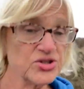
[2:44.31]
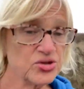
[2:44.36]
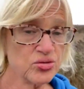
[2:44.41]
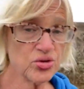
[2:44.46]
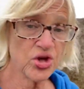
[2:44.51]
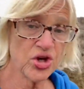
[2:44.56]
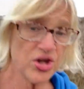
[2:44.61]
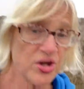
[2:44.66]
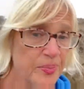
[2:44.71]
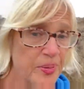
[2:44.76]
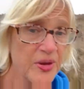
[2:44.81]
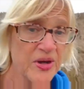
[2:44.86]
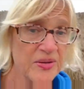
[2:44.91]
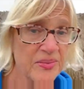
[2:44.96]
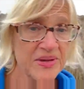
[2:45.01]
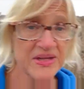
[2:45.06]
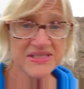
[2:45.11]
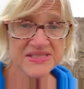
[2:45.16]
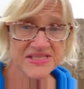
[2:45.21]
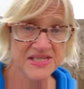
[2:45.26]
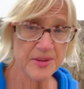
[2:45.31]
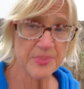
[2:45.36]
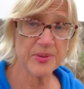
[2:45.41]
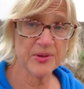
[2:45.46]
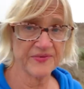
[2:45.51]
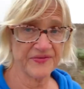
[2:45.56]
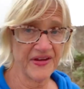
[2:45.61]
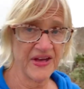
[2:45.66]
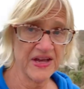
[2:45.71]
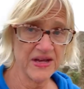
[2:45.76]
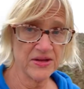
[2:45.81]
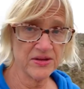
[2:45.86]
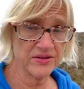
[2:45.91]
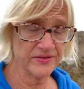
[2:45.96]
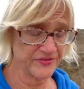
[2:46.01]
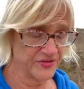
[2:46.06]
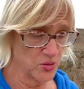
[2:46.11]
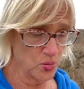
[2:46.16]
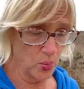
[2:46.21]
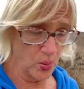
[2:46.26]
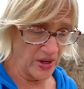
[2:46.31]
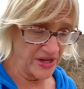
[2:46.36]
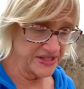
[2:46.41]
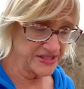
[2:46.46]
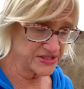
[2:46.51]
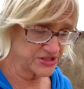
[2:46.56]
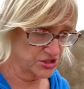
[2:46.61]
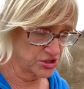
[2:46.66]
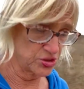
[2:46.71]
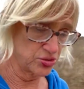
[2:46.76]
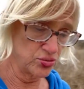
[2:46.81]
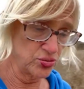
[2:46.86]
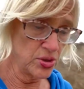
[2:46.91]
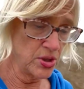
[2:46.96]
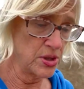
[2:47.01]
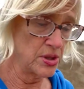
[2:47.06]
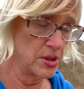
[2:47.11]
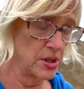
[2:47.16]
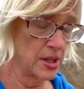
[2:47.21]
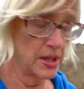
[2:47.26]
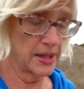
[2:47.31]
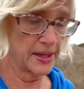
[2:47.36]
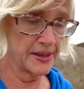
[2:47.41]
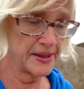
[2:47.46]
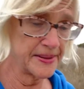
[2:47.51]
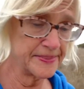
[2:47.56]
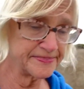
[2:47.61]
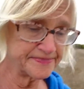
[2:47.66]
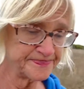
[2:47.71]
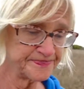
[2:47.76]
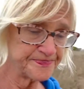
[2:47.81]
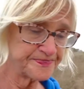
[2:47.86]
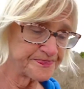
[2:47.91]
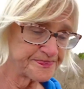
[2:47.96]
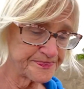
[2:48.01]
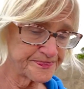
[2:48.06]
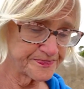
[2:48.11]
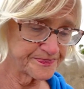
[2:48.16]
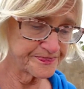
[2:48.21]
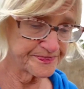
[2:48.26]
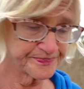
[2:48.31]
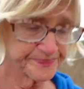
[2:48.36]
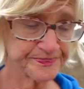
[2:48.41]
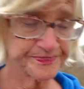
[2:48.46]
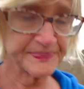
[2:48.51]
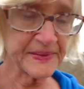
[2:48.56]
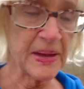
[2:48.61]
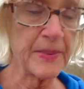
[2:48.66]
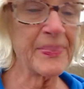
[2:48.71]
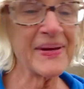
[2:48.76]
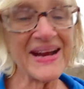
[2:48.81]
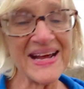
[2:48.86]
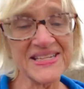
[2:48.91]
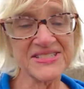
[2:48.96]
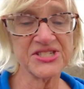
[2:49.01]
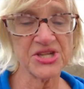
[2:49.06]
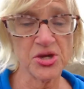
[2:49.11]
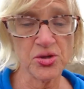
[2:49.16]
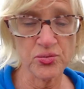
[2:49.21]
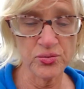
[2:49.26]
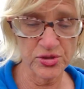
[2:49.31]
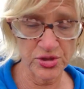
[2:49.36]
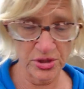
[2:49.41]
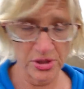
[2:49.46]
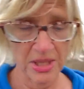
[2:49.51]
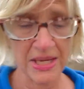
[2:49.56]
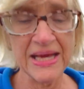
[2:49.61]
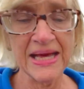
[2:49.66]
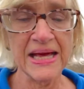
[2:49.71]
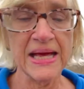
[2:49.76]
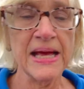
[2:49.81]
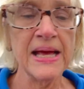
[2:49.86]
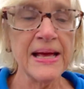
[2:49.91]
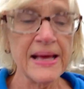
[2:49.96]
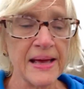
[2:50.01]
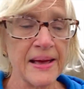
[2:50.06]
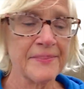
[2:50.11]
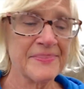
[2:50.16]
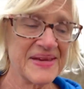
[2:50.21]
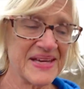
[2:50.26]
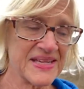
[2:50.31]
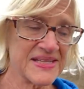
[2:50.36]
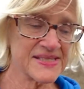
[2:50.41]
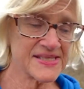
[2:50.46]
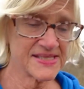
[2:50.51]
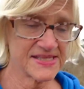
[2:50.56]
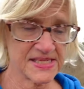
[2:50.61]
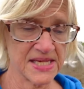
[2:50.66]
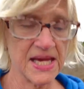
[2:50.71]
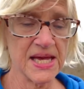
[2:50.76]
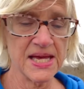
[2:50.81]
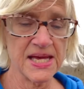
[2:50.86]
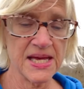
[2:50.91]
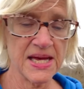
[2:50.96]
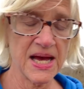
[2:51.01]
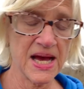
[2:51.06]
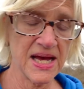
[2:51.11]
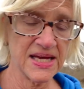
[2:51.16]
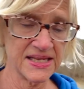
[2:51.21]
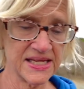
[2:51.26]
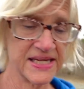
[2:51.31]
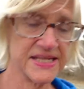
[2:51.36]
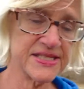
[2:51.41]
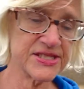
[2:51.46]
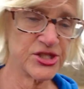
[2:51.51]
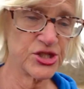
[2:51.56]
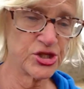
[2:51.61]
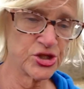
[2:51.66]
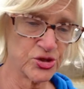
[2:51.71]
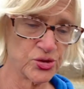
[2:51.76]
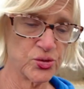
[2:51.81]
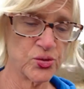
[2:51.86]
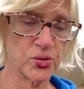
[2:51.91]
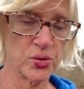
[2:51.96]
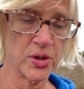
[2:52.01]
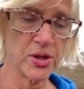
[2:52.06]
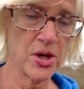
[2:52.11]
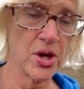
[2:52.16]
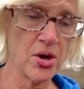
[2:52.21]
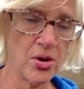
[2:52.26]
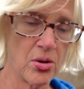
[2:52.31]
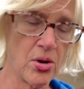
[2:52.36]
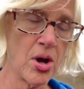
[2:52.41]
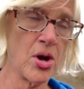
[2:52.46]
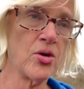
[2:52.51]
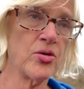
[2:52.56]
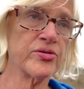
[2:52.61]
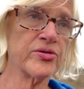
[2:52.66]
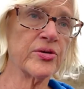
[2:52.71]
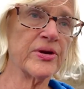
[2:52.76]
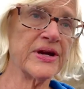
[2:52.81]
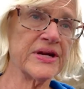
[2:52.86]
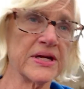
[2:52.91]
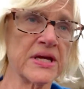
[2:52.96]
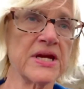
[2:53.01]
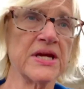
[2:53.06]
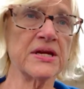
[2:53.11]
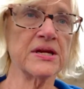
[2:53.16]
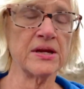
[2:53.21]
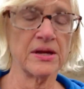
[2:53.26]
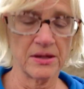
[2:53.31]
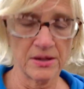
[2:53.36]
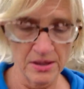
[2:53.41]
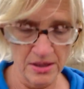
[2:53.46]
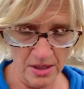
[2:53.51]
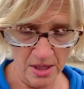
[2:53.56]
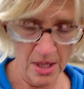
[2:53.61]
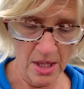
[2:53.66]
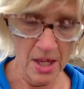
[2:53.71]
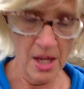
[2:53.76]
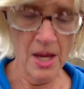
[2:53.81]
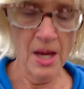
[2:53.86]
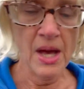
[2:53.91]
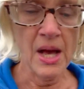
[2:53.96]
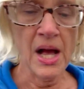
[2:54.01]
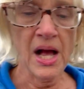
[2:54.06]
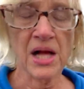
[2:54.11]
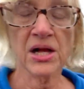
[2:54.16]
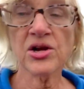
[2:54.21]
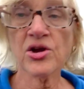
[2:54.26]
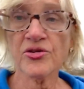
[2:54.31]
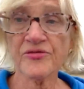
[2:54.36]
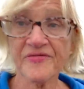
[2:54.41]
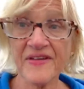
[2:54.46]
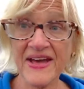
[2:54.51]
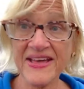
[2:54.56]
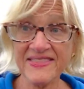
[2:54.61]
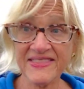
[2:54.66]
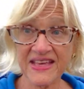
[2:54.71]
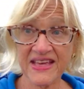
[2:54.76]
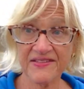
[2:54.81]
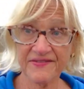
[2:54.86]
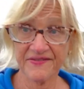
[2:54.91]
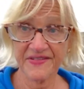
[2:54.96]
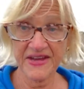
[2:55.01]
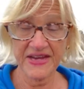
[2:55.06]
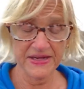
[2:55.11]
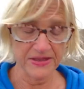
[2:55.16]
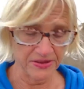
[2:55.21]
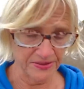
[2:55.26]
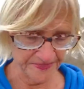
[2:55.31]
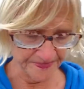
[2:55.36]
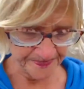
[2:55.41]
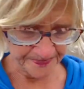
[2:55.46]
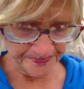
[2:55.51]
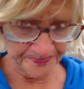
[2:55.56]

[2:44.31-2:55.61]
You could put them in a separate file if you wanted to, but I don't. Because I like to go, oh, the Grand Canyon. I'll go find that file.